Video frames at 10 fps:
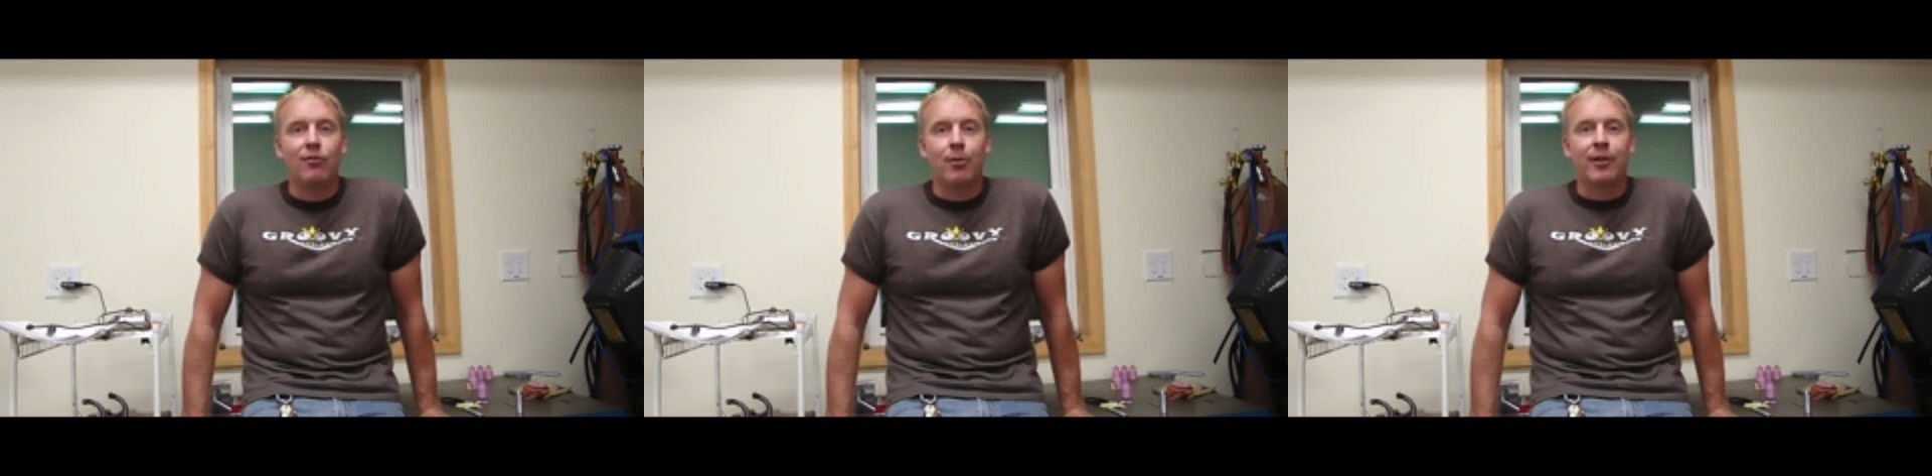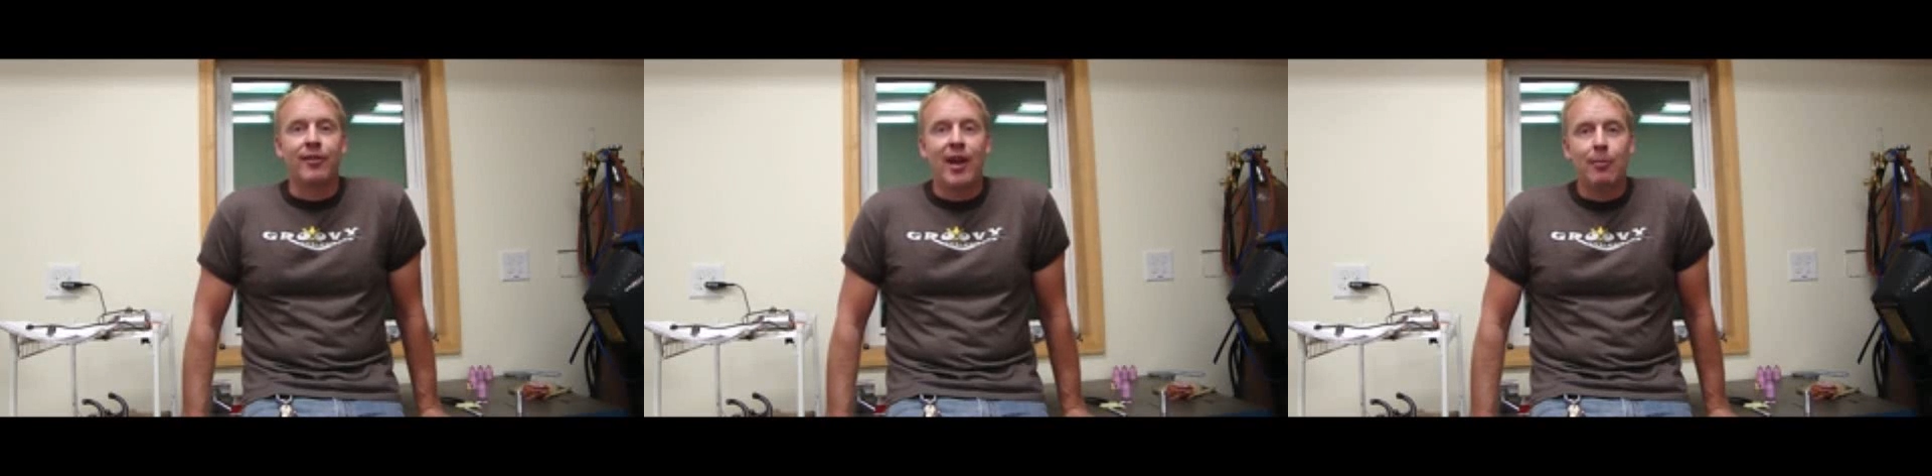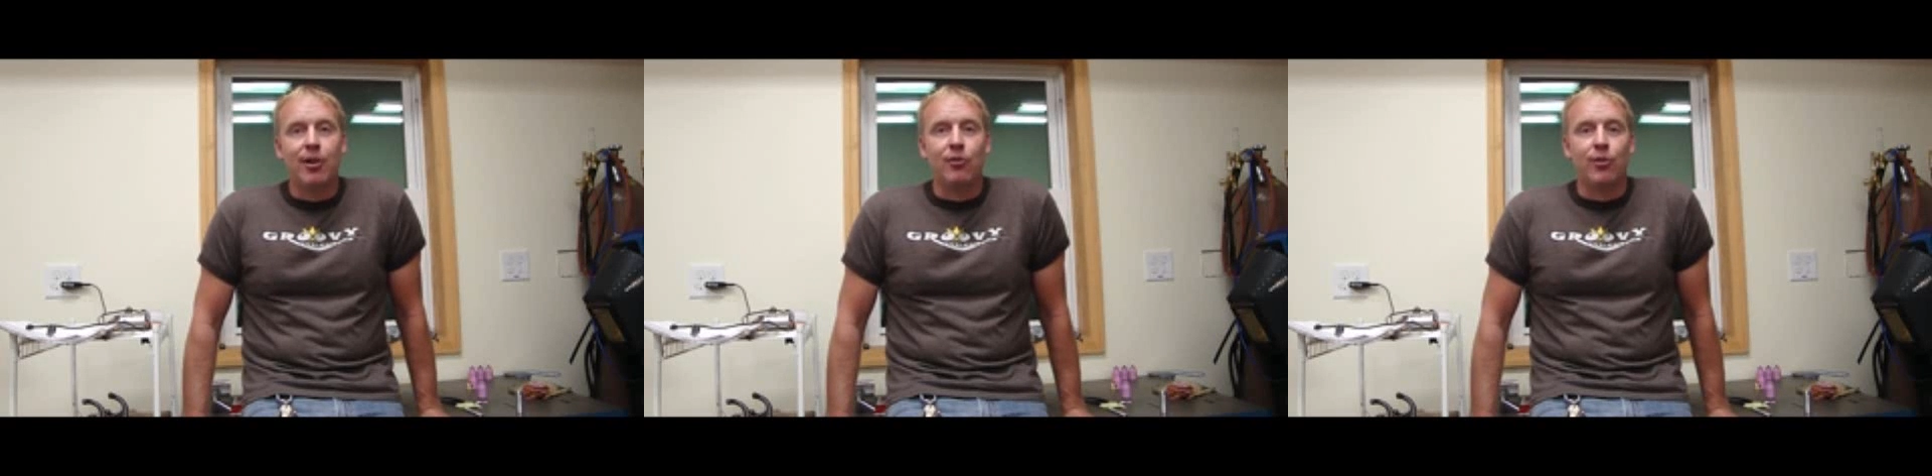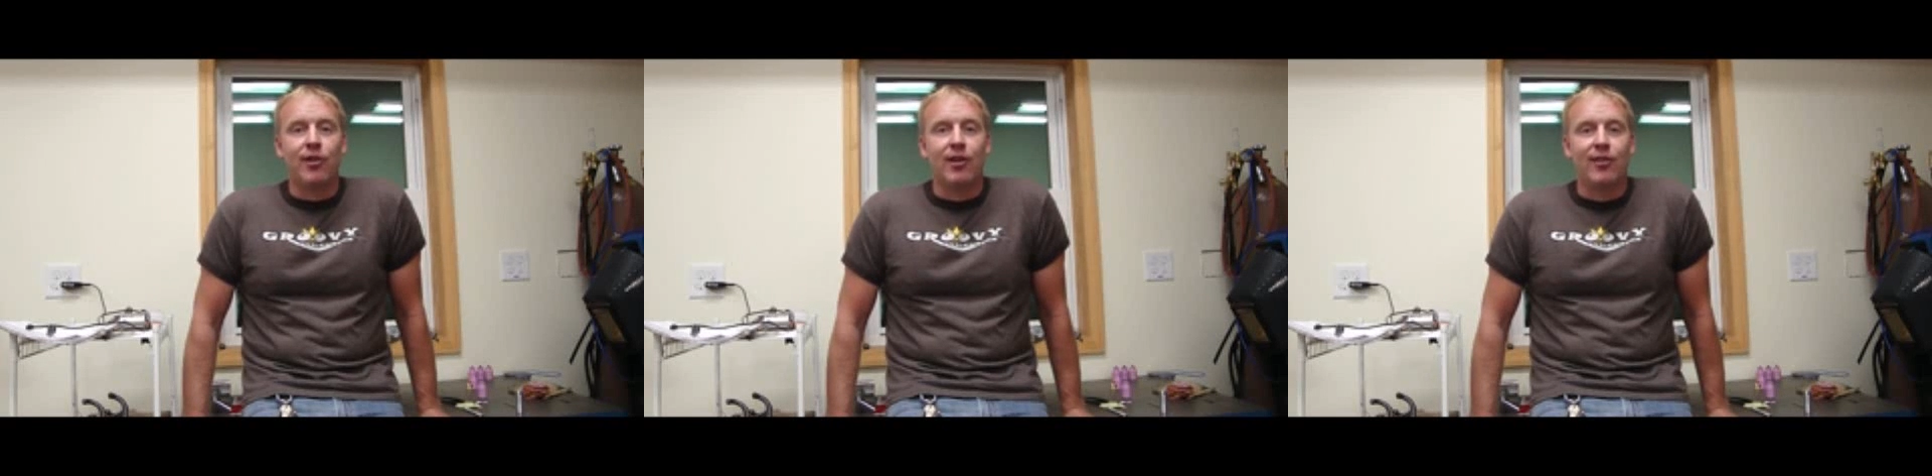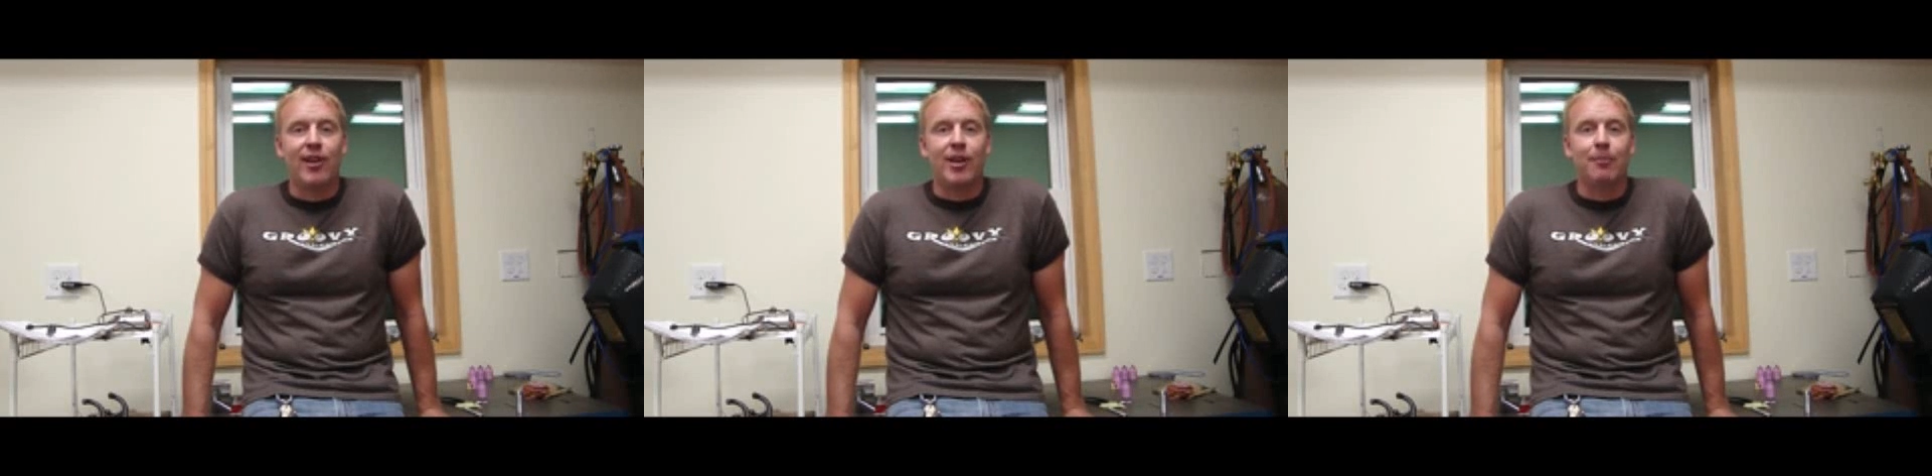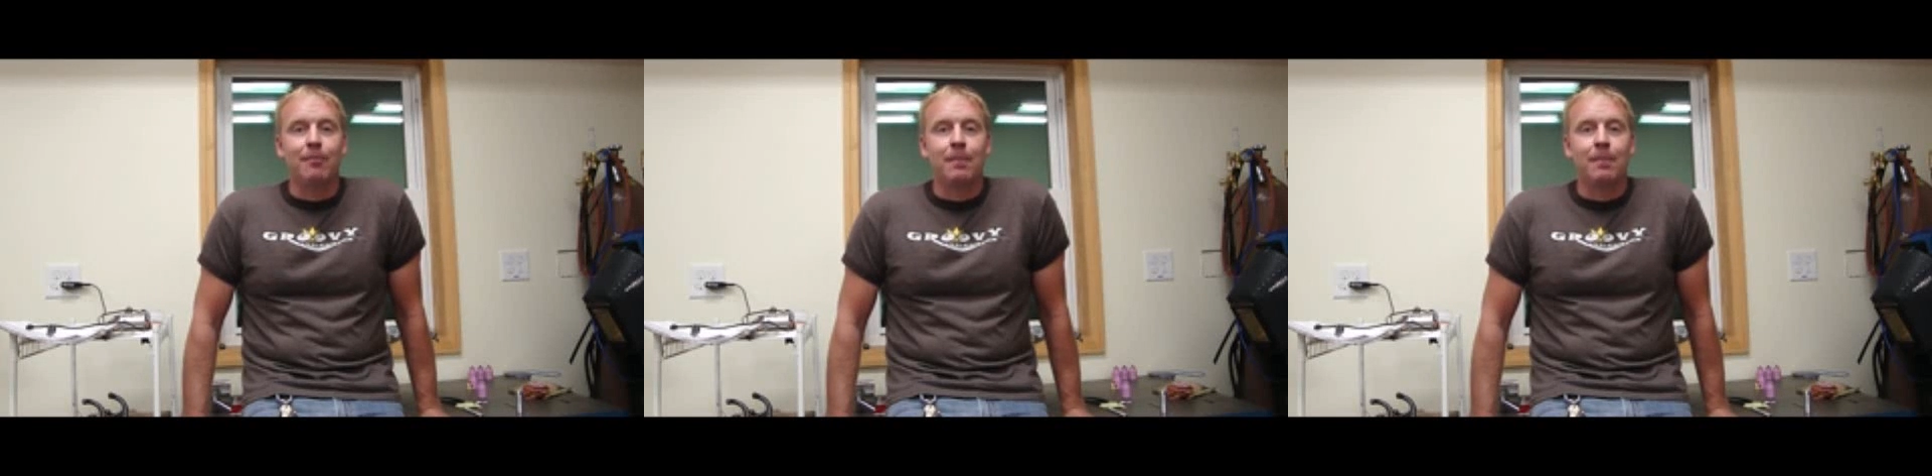from contaminants with titanium.